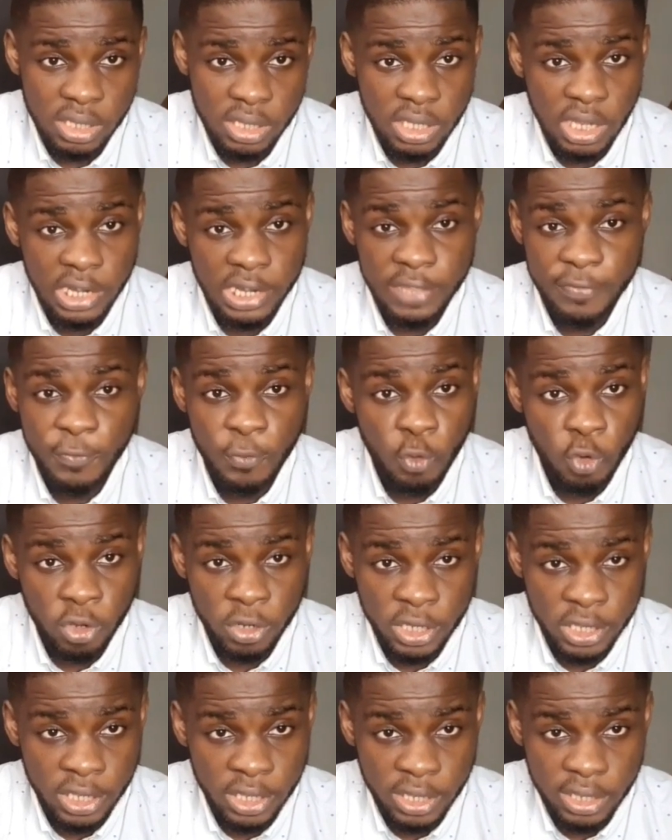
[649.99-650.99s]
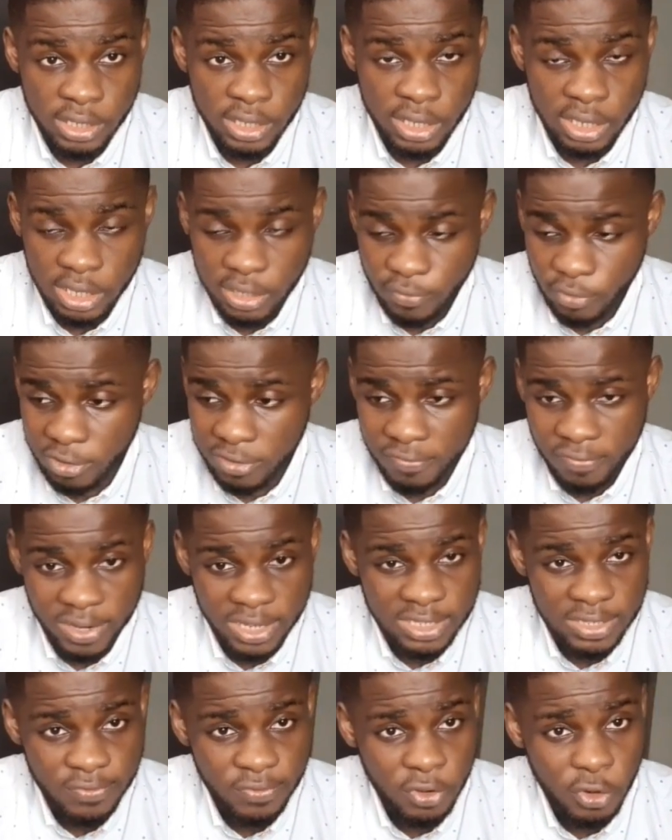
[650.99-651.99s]
They leave war here. They leave us
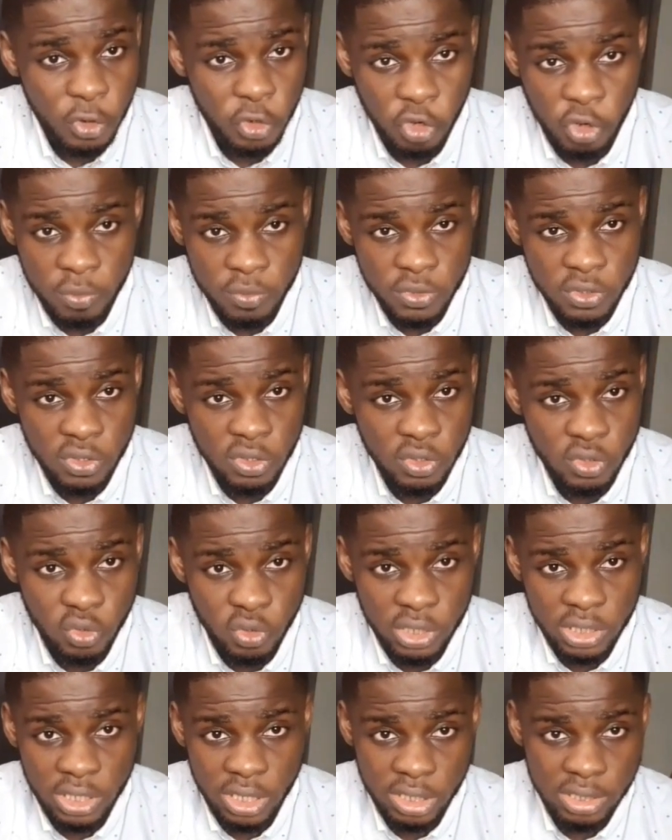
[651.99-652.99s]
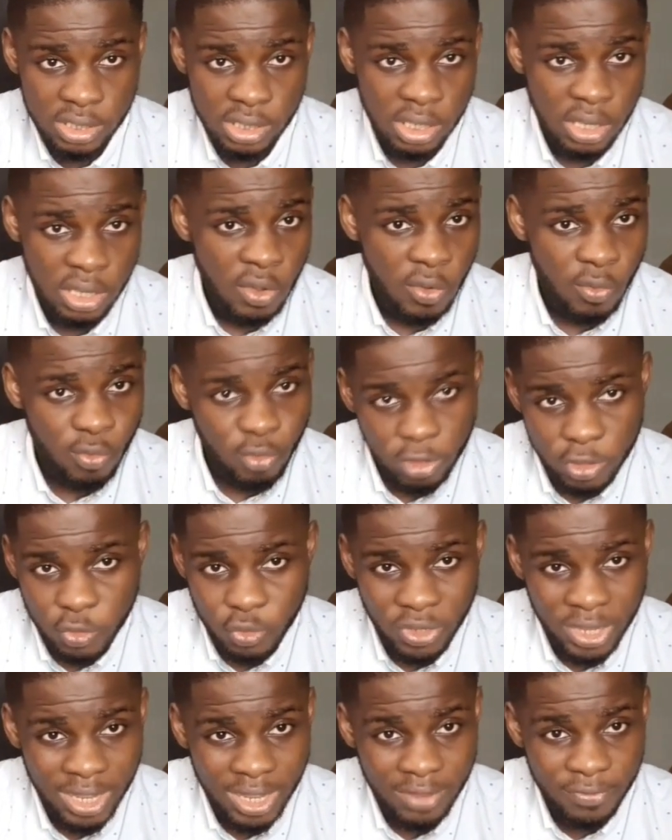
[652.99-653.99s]
fighting for crumbs, not knowing that what
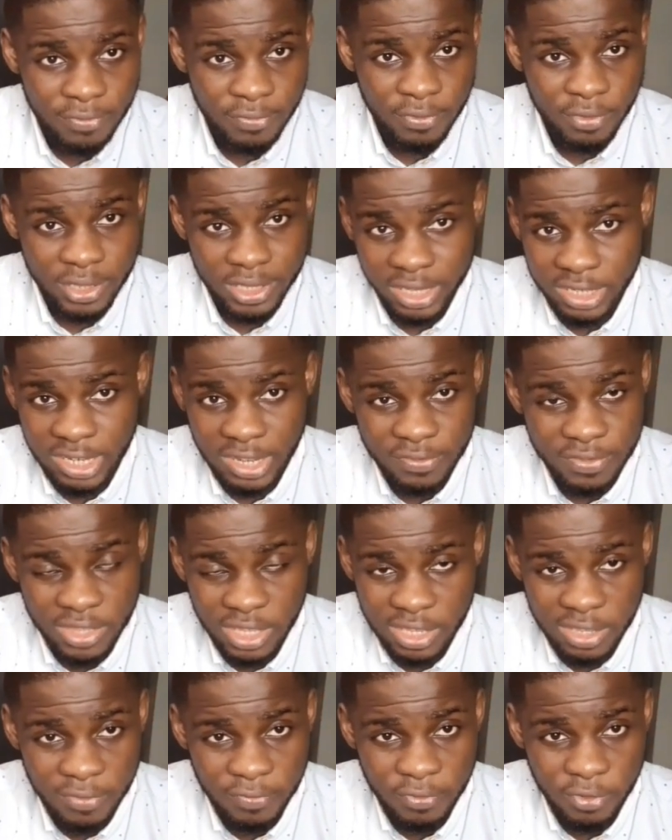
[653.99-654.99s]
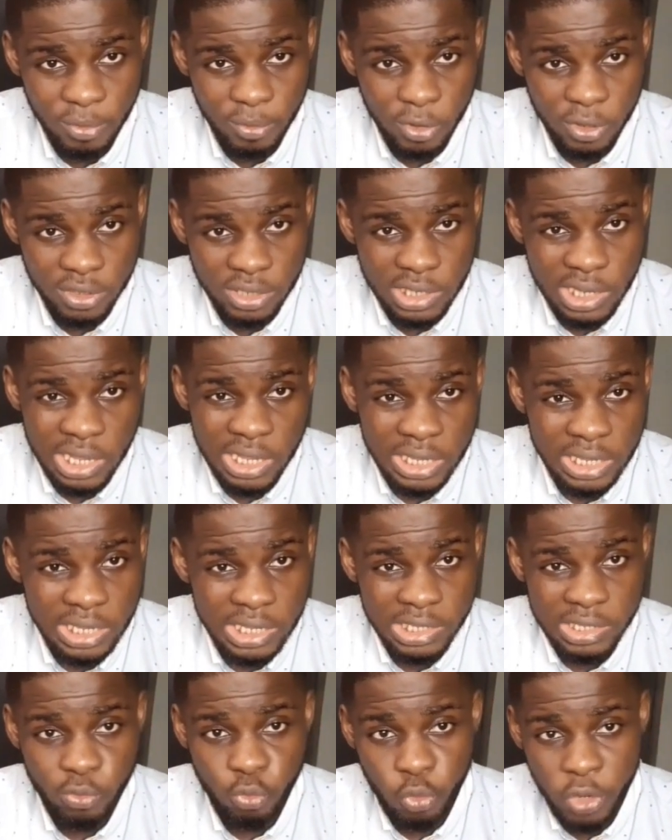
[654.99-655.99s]
we have that they have taken from us
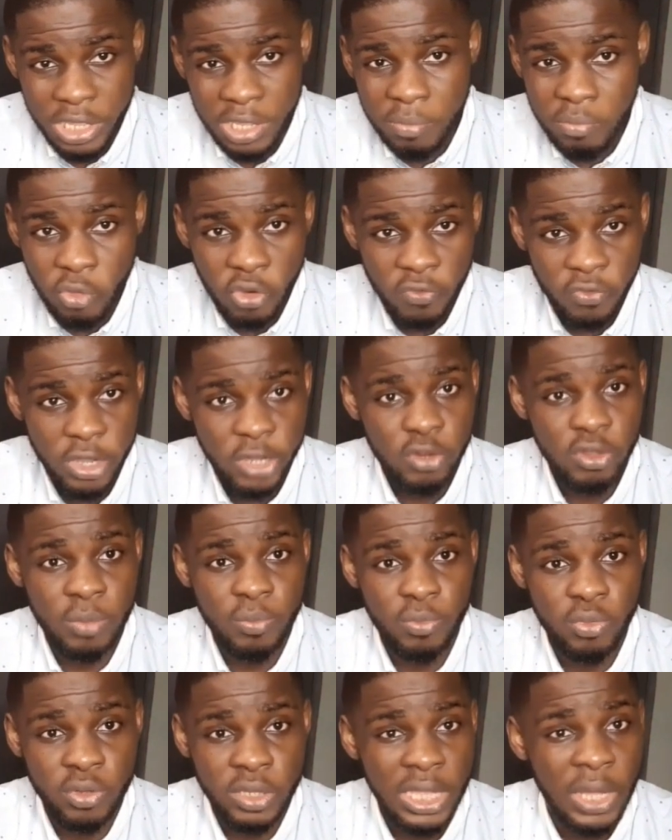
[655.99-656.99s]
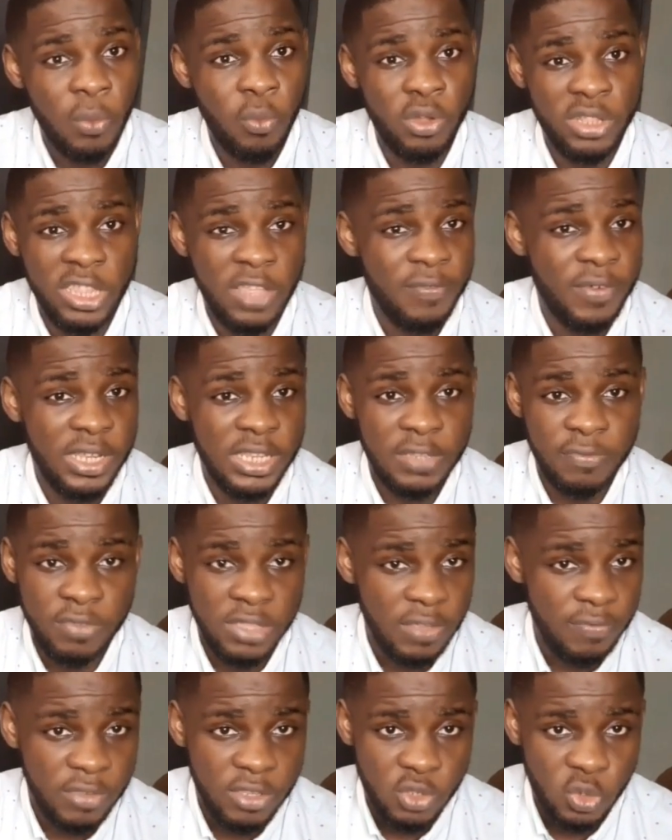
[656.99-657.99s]
is way more valuable than whatever they've
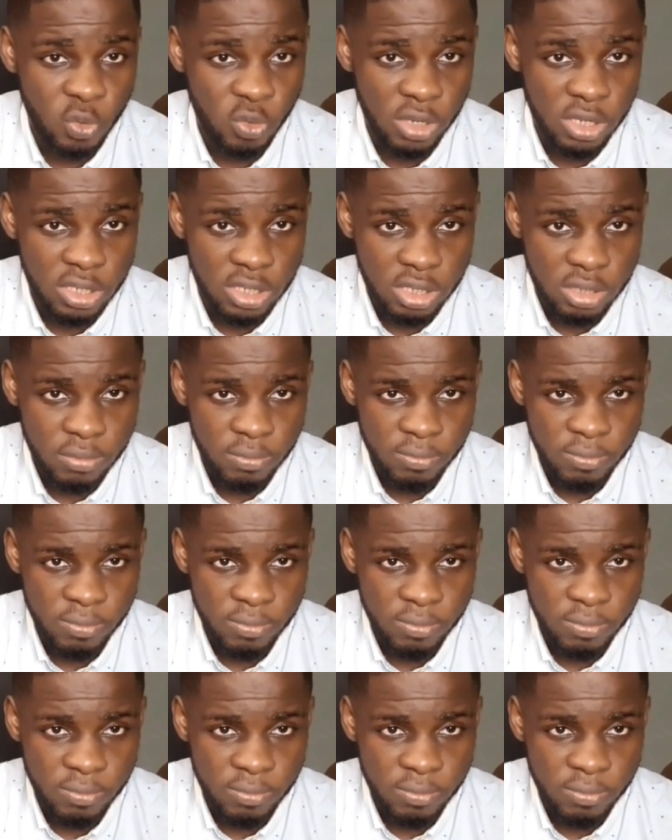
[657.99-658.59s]
given to us.